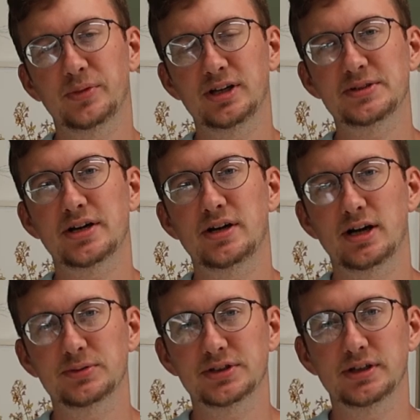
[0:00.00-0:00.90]
My name is Aaron
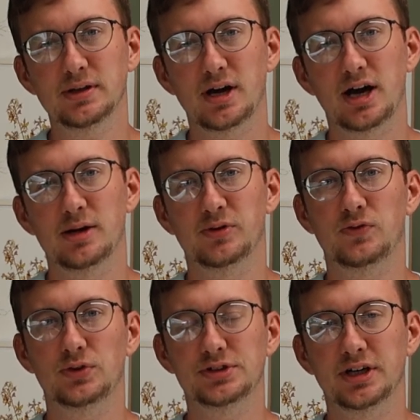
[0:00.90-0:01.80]
Absley. I'm a
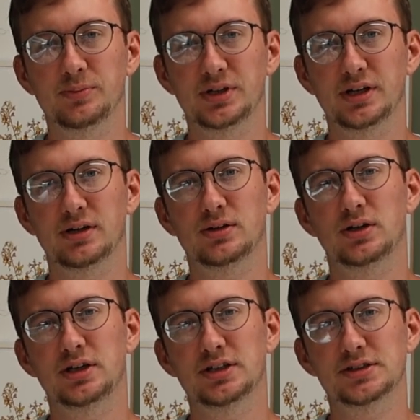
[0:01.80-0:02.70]
full-time botanical
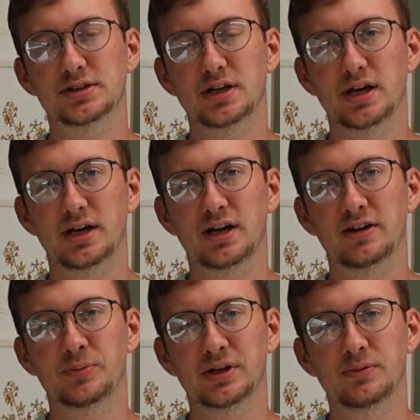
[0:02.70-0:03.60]
artist, and
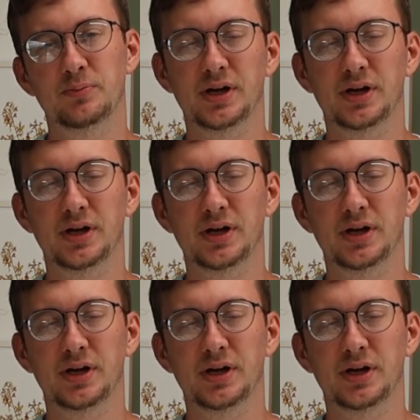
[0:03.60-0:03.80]
I've been